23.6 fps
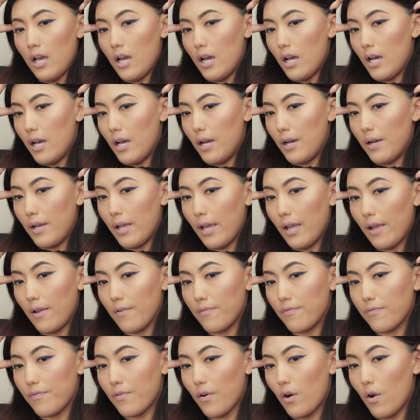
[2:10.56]

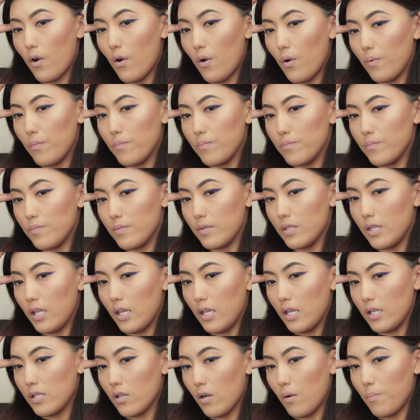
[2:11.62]
hair from
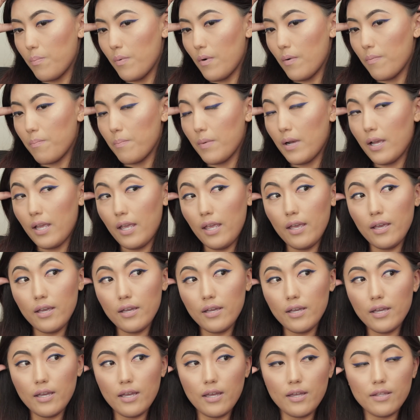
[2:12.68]
the top of my
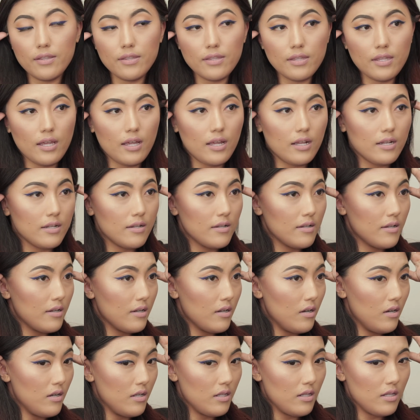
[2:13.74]
ear and then
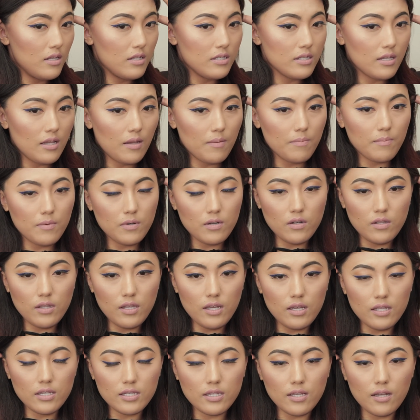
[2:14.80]
on the same on
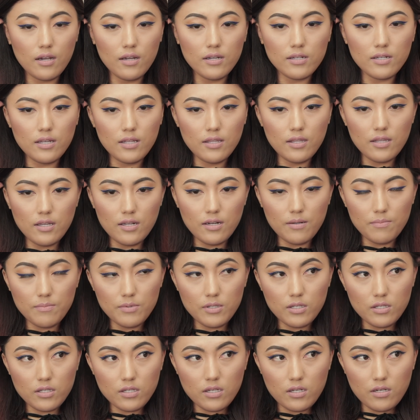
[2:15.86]
the other side, and then I'm
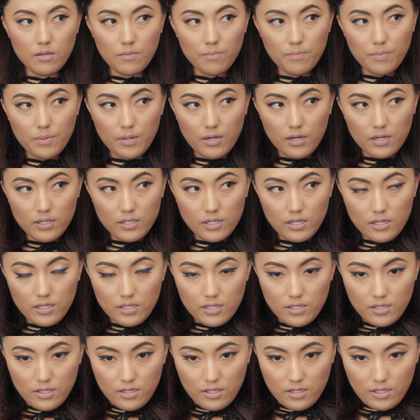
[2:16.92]
just gonna part it
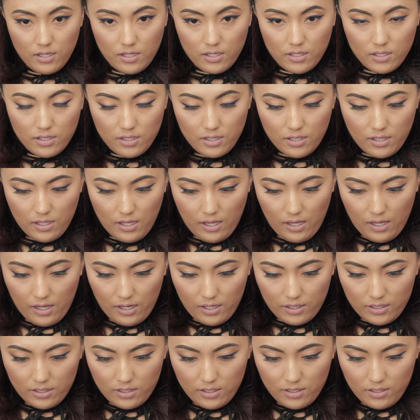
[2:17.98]
like
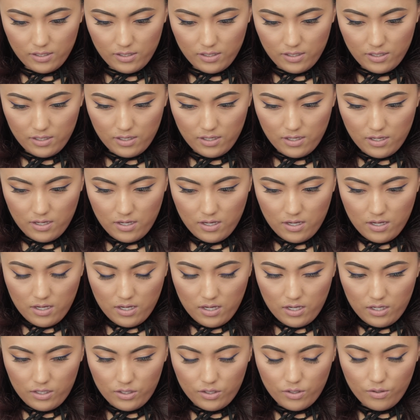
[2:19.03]
that
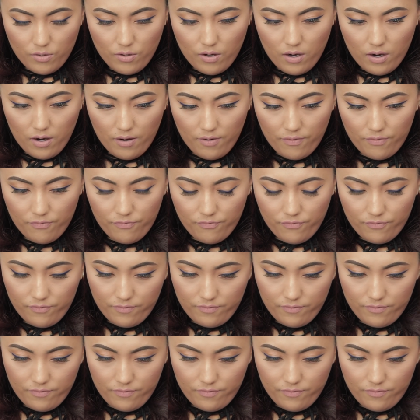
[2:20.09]
into half.